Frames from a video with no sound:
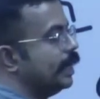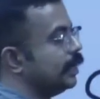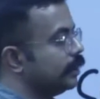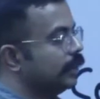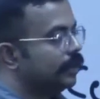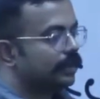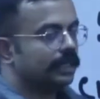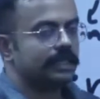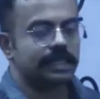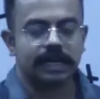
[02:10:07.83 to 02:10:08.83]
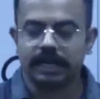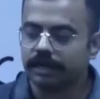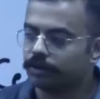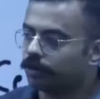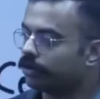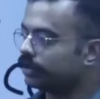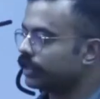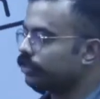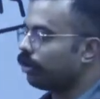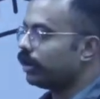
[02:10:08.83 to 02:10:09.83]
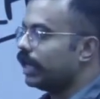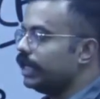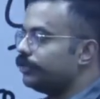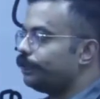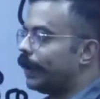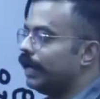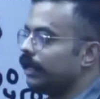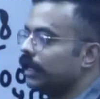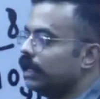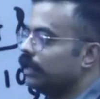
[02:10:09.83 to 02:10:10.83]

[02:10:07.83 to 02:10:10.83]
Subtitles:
done, that is 100 crores is already spent,